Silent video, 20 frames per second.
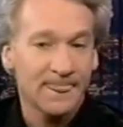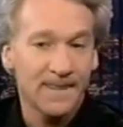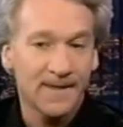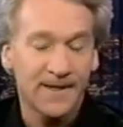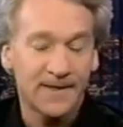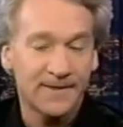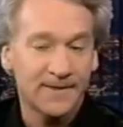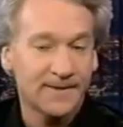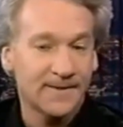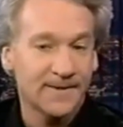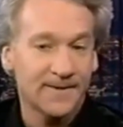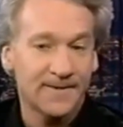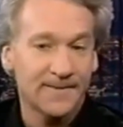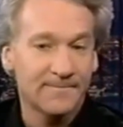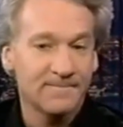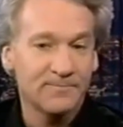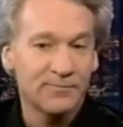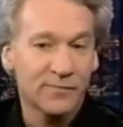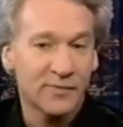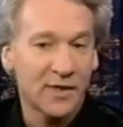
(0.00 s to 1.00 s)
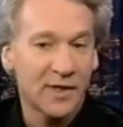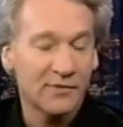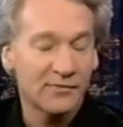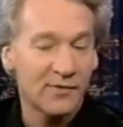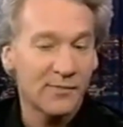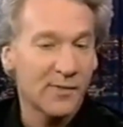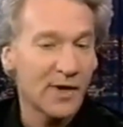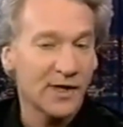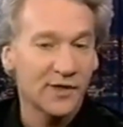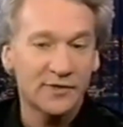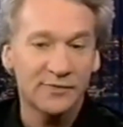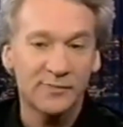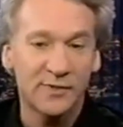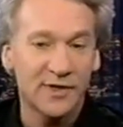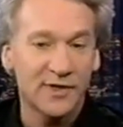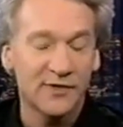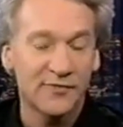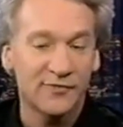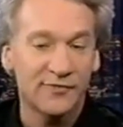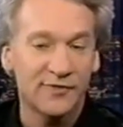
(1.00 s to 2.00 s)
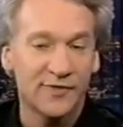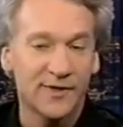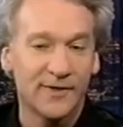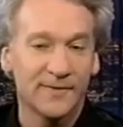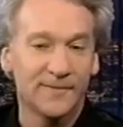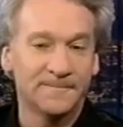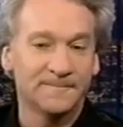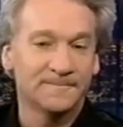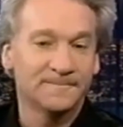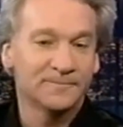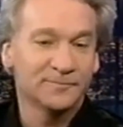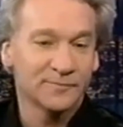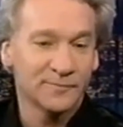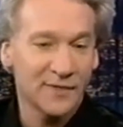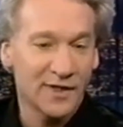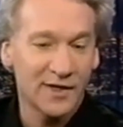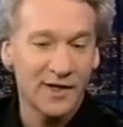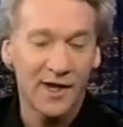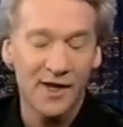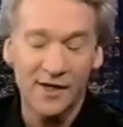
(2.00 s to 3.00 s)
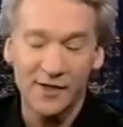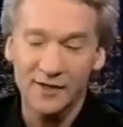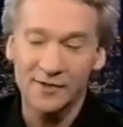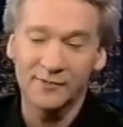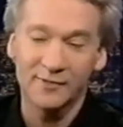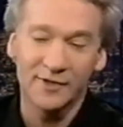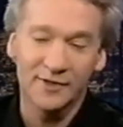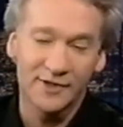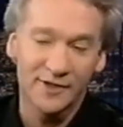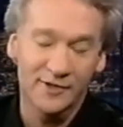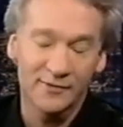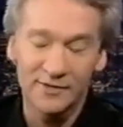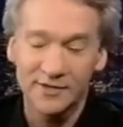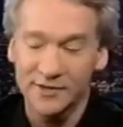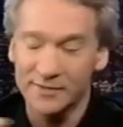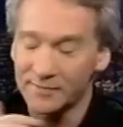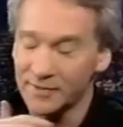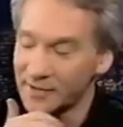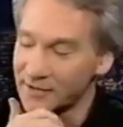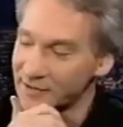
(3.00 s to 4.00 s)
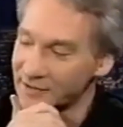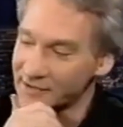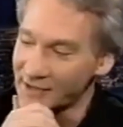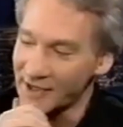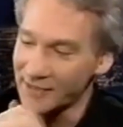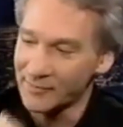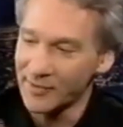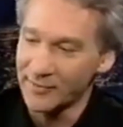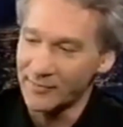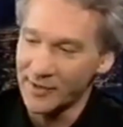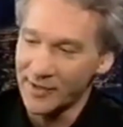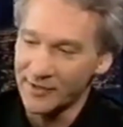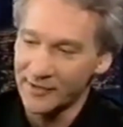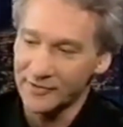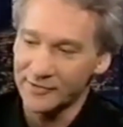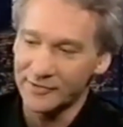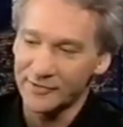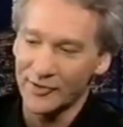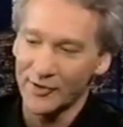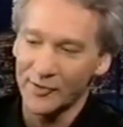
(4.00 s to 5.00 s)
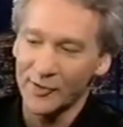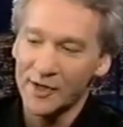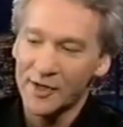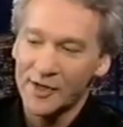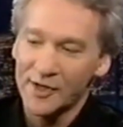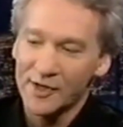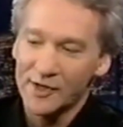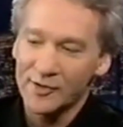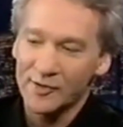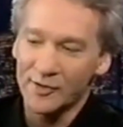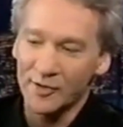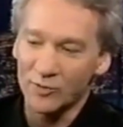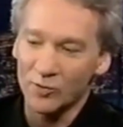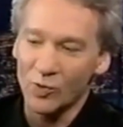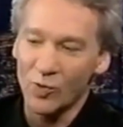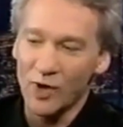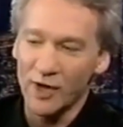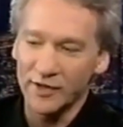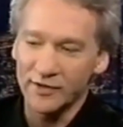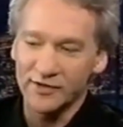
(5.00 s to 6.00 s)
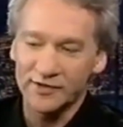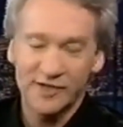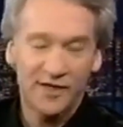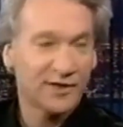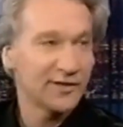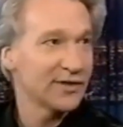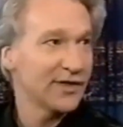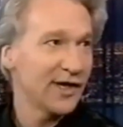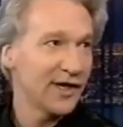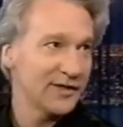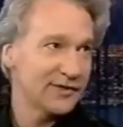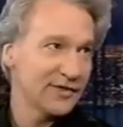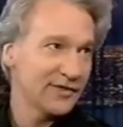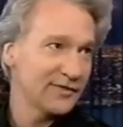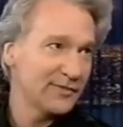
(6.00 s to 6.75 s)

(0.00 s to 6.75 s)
And it reminds me of, in Hollywood, you know, we used to play this game on my old show called Want, Settle, Get.